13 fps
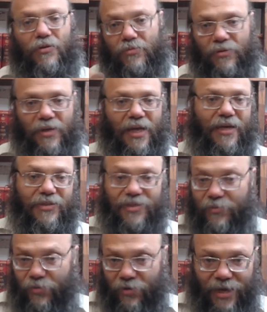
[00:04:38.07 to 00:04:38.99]
like
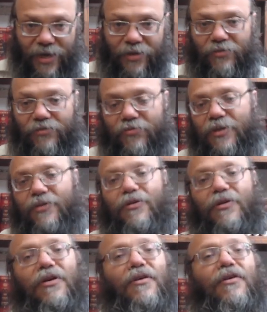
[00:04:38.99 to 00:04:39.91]
zebra kind of, but
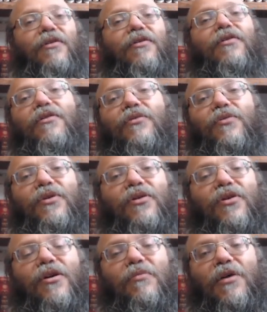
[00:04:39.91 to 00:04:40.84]
we're
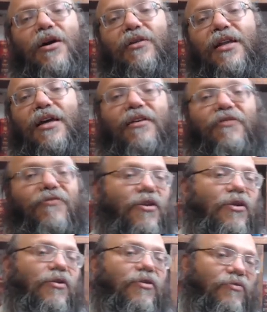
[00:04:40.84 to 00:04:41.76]
talking about like
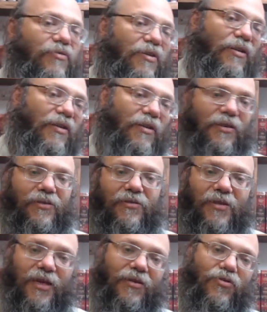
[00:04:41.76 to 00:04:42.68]
flock of
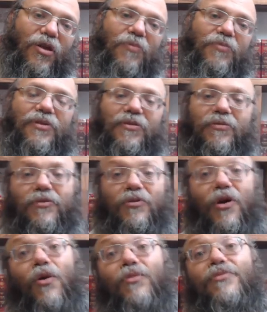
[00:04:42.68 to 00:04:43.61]
like sheep and
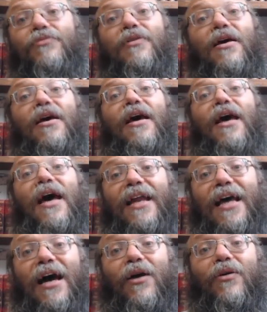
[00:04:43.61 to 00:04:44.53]
goats.
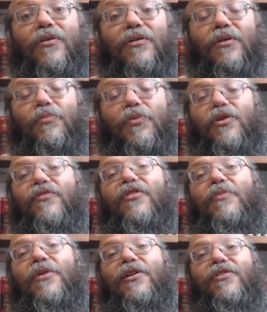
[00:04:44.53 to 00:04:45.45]
Anyhow, the point of
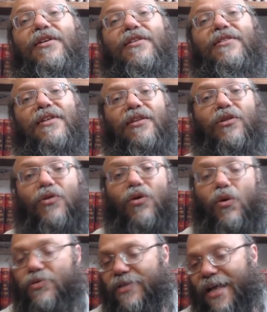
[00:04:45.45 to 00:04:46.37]
the matter is that
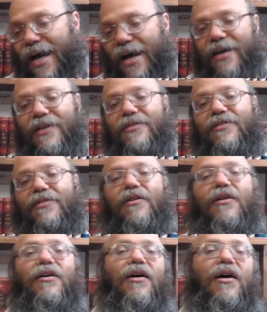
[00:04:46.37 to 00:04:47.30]
those lines
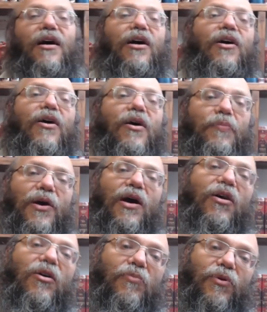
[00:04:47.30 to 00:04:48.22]
are a
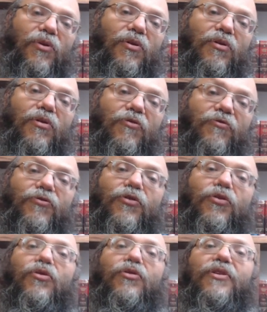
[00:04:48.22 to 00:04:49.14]
parable
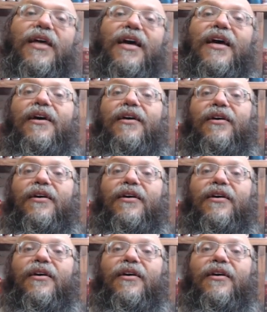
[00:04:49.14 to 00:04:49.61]
for the